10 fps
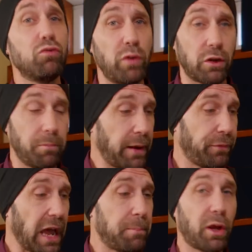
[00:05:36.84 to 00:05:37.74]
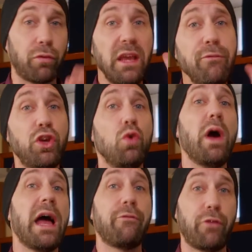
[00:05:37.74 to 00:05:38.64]
recommend that, because if you
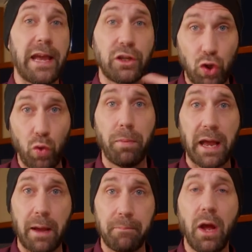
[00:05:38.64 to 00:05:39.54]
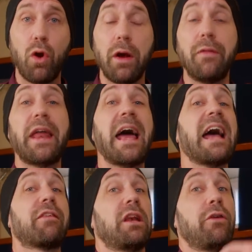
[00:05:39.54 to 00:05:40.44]
have a tube amp that
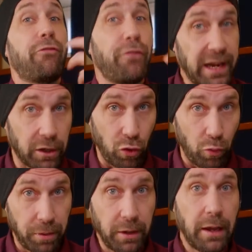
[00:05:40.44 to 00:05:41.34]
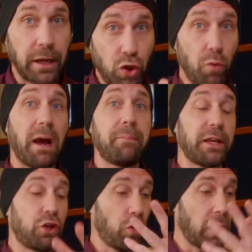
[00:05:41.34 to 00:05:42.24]
has an effect loop, a tube amp
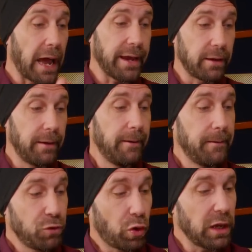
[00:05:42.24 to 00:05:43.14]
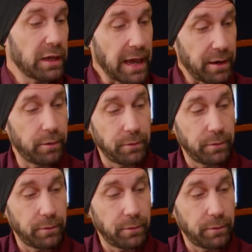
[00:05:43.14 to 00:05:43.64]
that you like, you can get